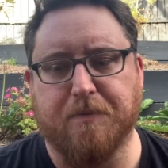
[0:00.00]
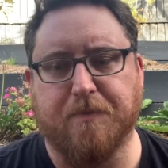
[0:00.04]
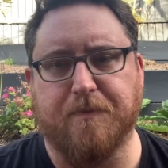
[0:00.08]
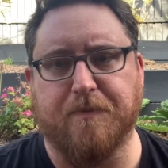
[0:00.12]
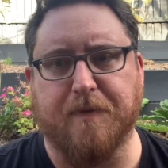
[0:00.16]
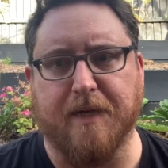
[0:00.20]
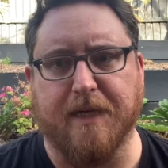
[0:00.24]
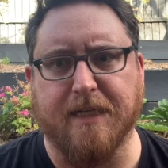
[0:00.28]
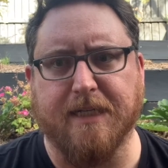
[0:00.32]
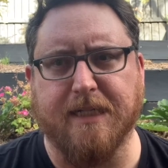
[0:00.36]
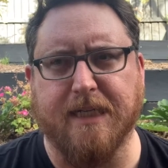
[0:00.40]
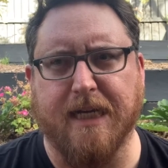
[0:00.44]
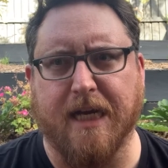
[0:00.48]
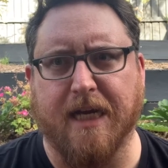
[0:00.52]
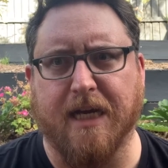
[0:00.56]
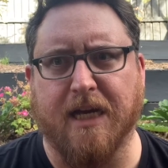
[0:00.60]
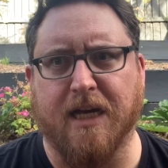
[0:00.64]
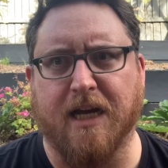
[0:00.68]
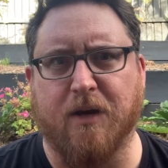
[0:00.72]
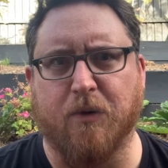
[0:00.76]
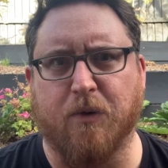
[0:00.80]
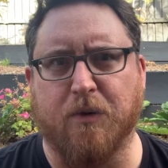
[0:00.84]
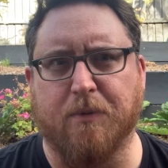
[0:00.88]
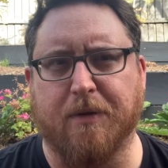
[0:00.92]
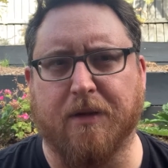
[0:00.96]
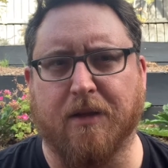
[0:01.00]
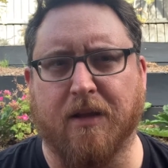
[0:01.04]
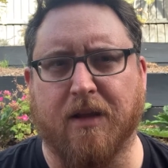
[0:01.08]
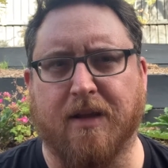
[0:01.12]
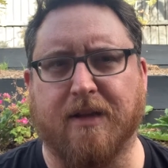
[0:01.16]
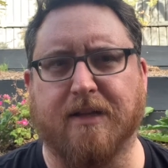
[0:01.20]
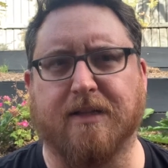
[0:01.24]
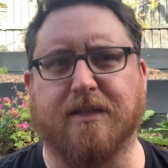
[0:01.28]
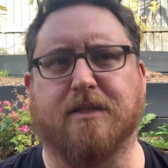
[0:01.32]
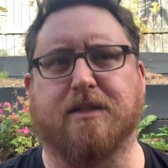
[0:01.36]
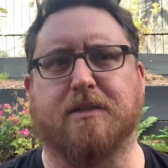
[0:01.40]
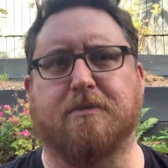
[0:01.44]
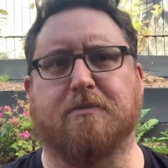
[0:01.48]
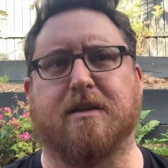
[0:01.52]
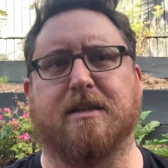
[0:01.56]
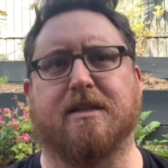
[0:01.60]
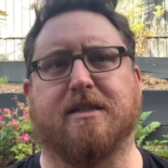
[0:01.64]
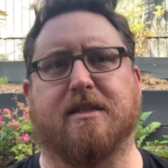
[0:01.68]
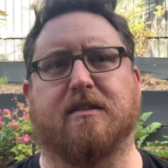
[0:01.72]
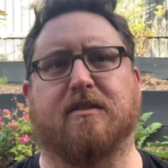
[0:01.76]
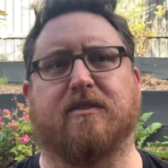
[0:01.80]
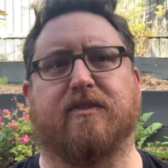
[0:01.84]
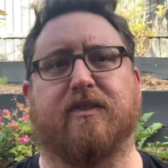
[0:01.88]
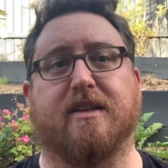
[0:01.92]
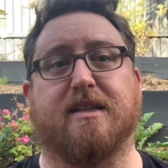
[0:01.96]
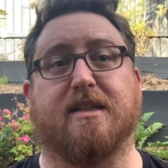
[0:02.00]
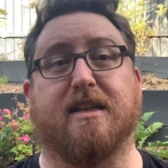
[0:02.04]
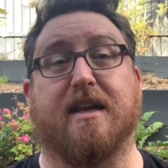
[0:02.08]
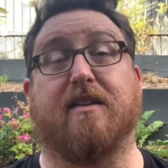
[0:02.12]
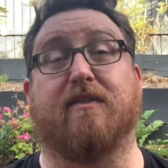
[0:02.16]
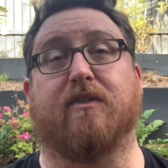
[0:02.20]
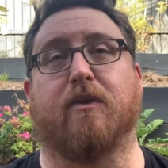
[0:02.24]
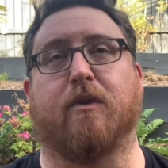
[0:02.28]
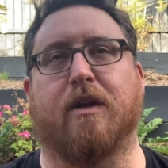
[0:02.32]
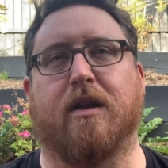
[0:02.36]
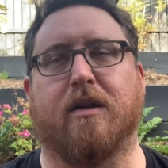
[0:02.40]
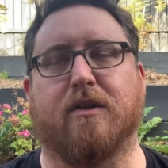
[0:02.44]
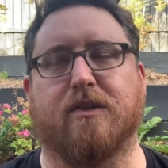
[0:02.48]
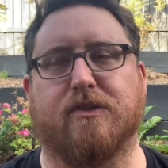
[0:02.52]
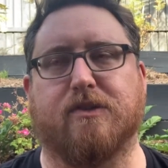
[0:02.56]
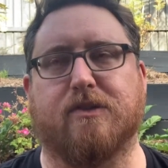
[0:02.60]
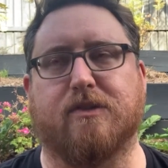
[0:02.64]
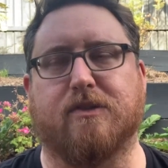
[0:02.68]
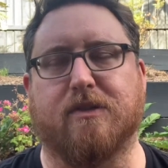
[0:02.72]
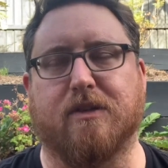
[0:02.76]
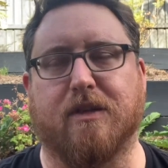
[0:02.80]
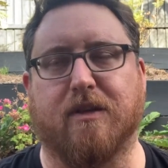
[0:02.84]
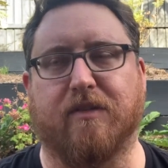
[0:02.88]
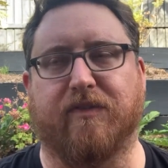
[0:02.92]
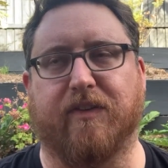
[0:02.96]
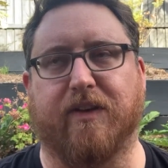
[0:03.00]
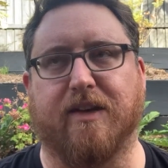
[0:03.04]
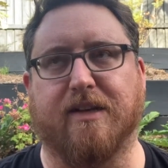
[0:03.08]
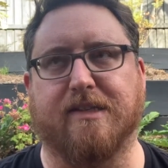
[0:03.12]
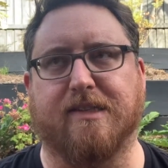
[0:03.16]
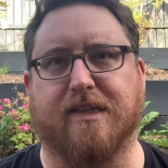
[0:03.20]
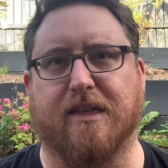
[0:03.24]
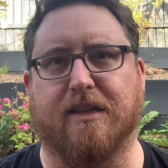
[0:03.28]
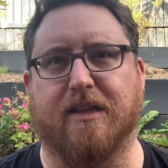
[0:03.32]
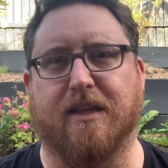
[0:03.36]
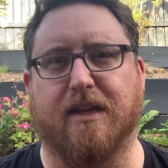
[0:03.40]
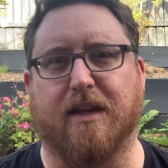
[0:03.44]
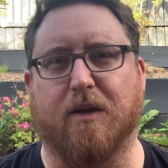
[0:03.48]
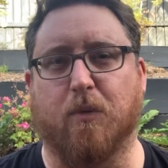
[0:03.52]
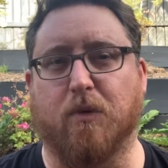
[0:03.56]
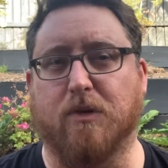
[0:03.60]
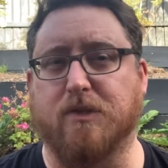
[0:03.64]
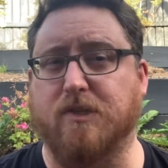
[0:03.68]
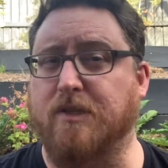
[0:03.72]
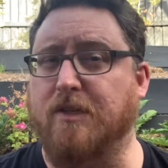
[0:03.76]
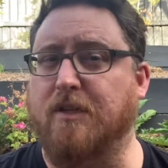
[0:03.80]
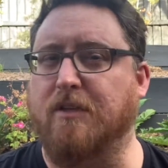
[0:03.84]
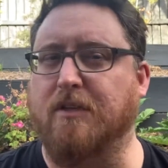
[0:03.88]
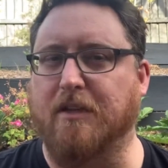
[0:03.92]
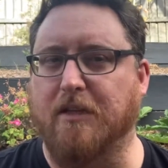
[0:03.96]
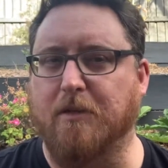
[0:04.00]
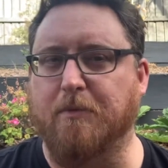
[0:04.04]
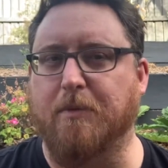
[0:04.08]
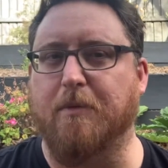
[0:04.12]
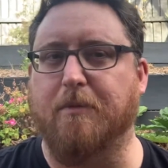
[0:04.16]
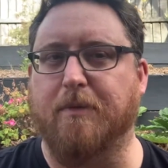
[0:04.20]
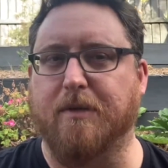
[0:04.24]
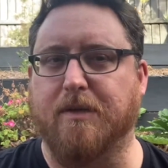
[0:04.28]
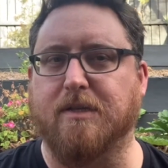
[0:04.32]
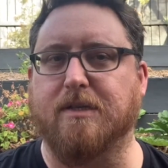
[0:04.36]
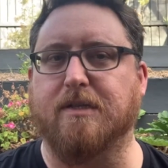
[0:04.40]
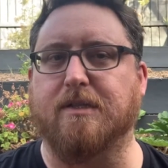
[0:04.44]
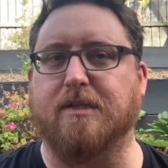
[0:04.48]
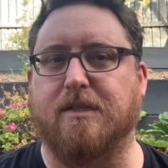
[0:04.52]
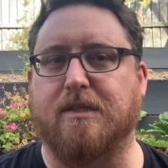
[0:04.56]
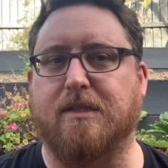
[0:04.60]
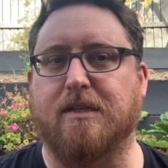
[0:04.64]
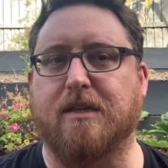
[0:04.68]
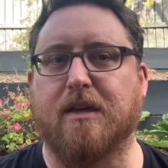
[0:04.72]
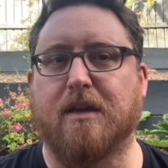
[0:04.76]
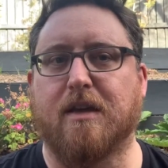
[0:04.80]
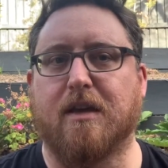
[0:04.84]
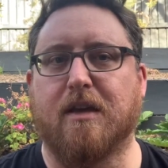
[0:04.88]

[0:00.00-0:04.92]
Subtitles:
But yeah, I would be lying to myself and to everyone else if I said that it wasn't a little bit, because